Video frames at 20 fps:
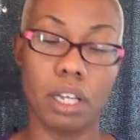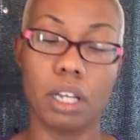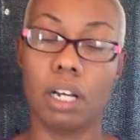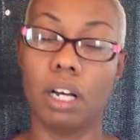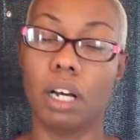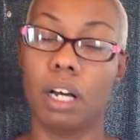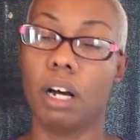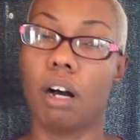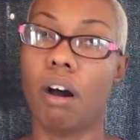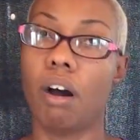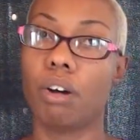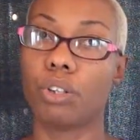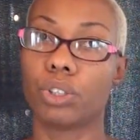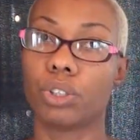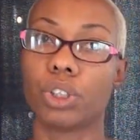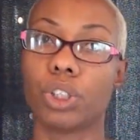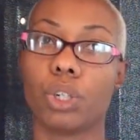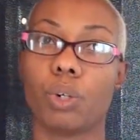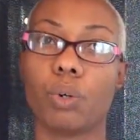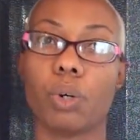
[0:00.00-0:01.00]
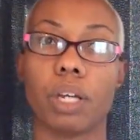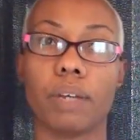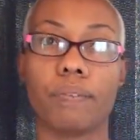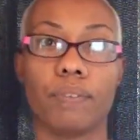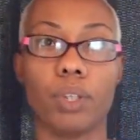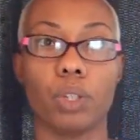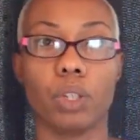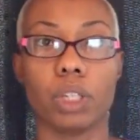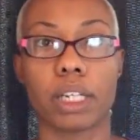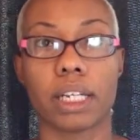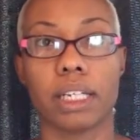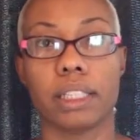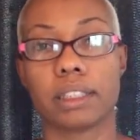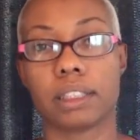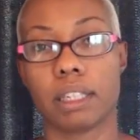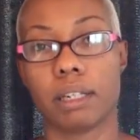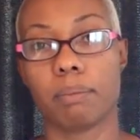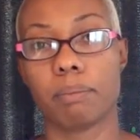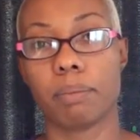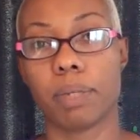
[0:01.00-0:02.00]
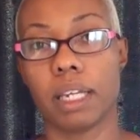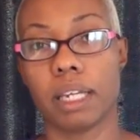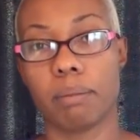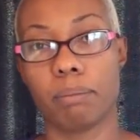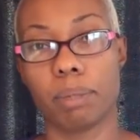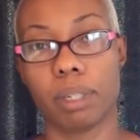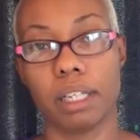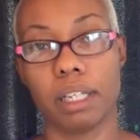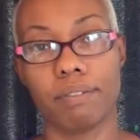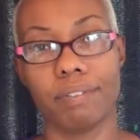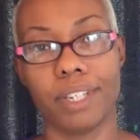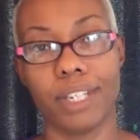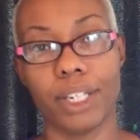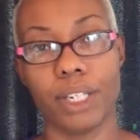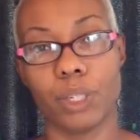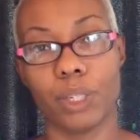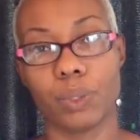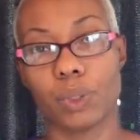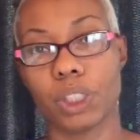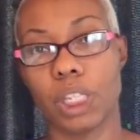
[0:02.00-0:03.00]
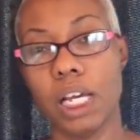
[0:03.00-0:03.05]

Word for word: Also, if you look at some implant videos,